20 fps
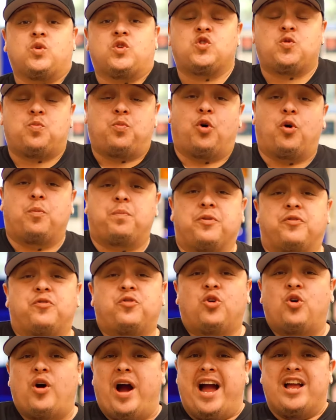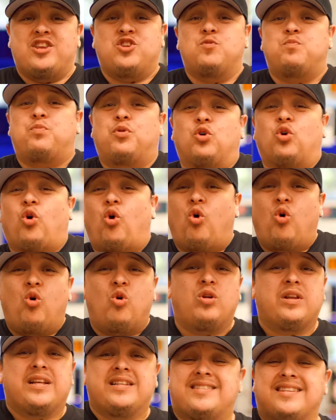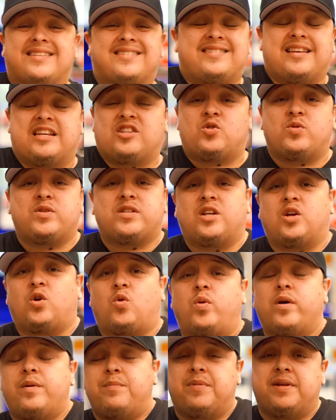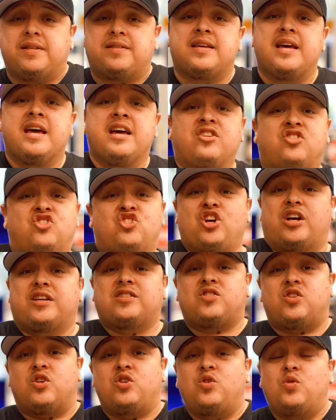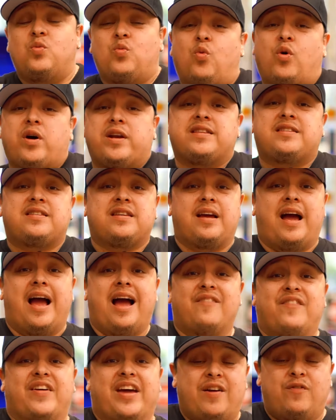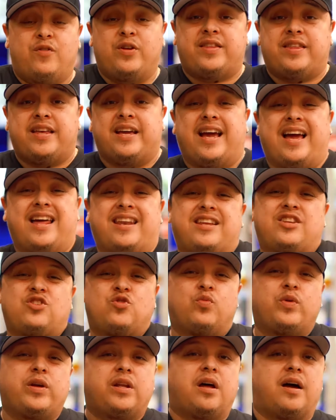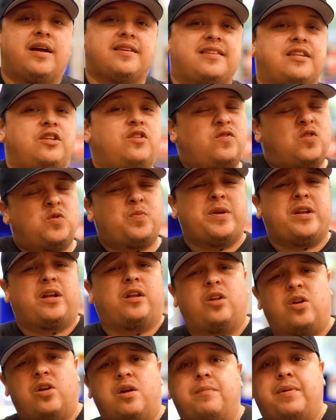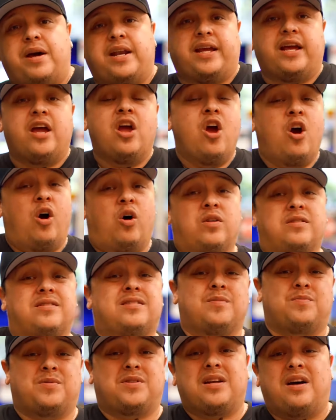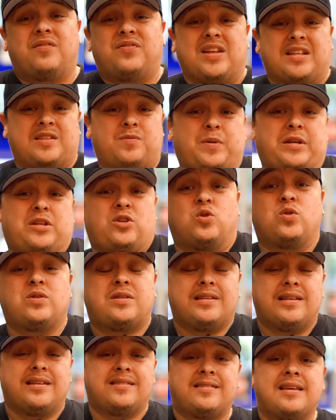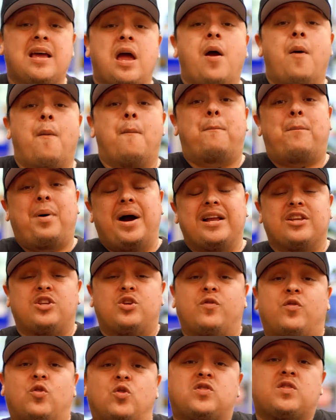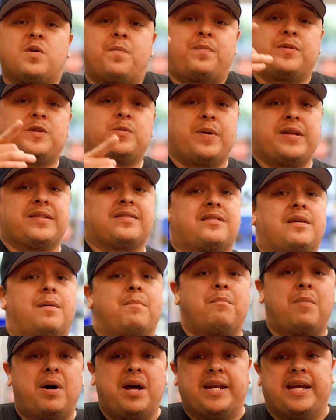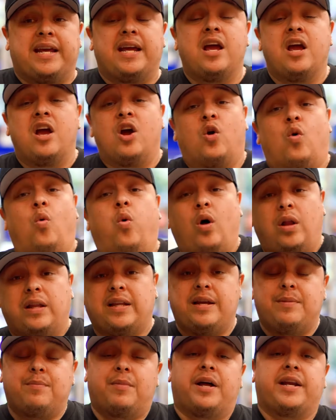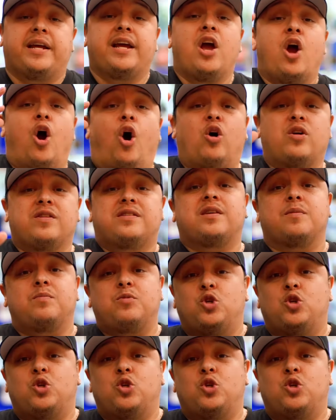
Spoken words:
a sport before and you bought all its accessories and equipment just so you wanted to have everything, and then you realize that you've spent a lot of money on some stuff that's been useless, but you've also spent some money, quality money, on some